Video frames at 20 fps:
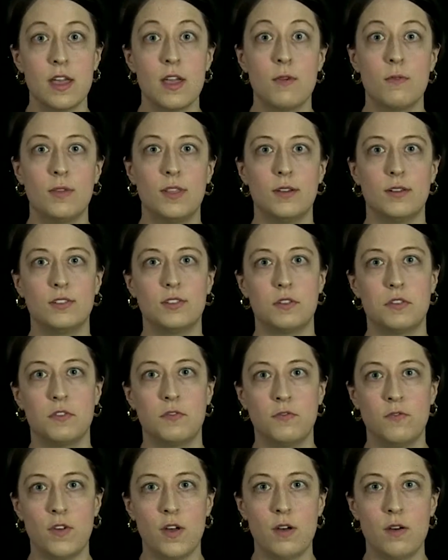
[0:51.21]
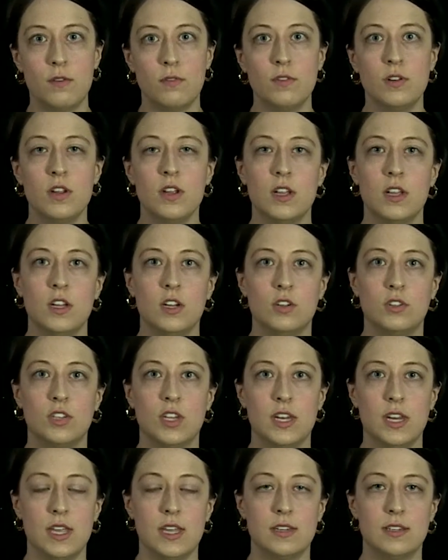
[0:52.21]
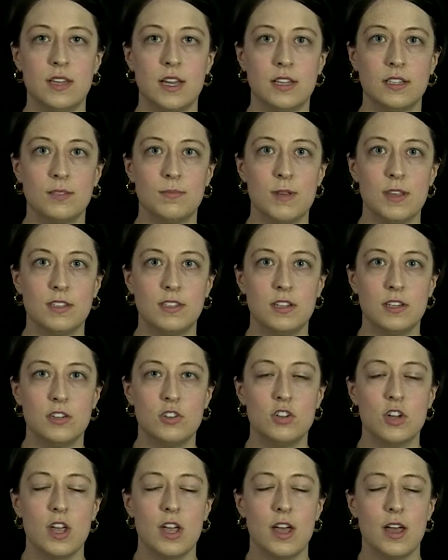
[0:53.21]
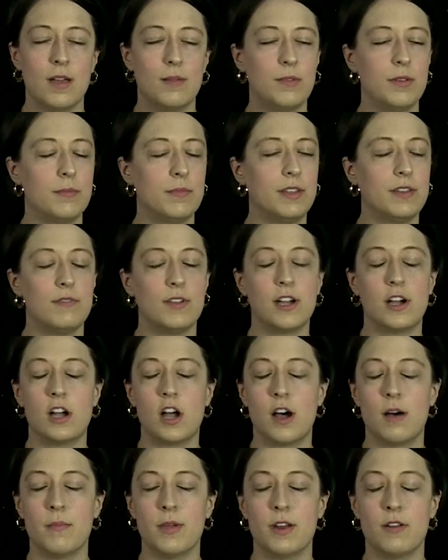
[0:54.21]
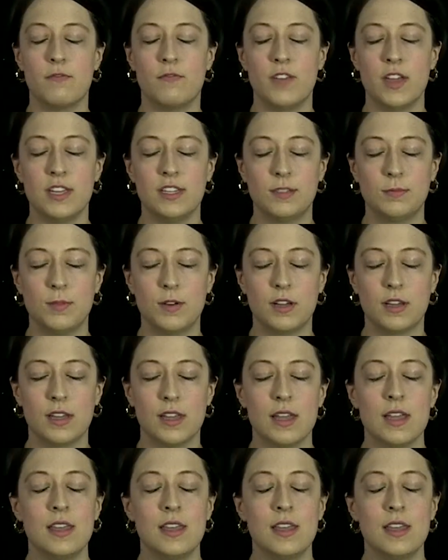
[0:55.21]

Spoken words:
Whether it's on the phone, you're sending a text message, you're leaving a comment on Facebook.